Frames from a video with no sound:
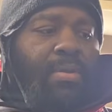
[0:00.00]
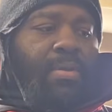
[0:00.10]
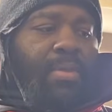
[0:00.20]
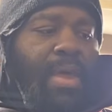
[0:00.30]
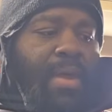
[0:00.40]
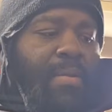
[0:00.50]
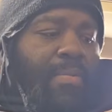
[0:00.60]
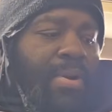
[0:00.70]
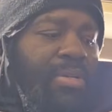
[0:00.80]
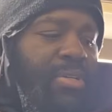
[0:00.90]
the
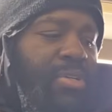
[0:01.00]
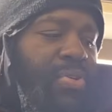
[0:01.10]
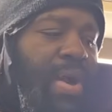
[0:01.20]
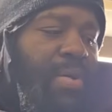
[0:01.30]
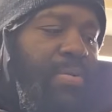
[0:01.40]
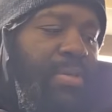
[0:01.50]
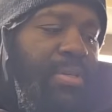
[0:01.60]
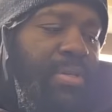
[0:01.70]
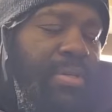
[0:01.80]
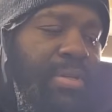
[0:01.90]
airbrush of the
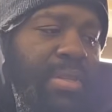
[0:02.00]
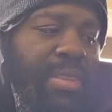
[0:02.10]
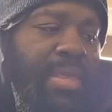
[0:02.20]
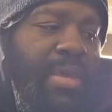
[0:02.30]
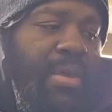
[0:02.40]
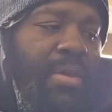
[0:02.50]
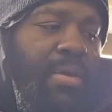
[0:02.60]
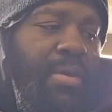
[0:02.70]
trouts, I think.